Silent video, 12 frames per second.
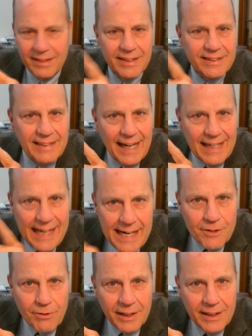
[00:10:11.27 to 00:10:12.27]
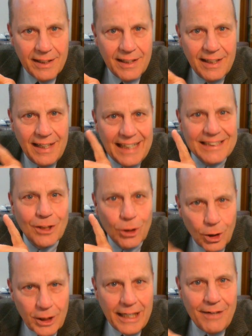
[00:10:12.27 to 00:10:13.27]
The Sanhedrin is
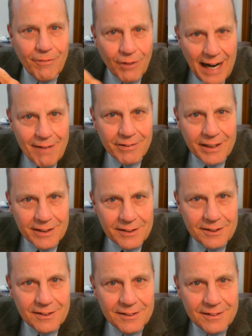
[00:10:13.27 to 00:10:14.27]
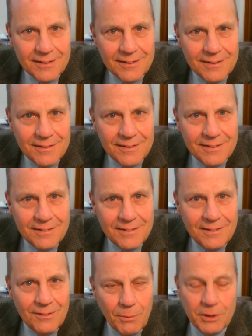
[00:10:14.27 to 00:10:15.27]
looking for evidence,
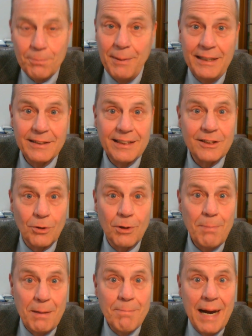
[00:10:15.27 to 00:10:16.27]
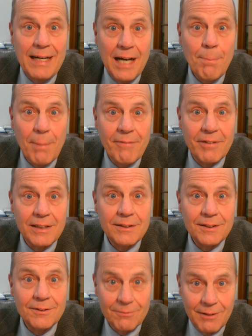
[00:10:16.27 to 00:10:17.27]
which means it's going to be made up
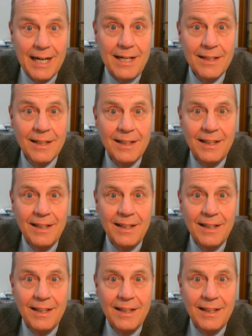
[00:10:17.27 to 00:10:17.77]
evidence, right?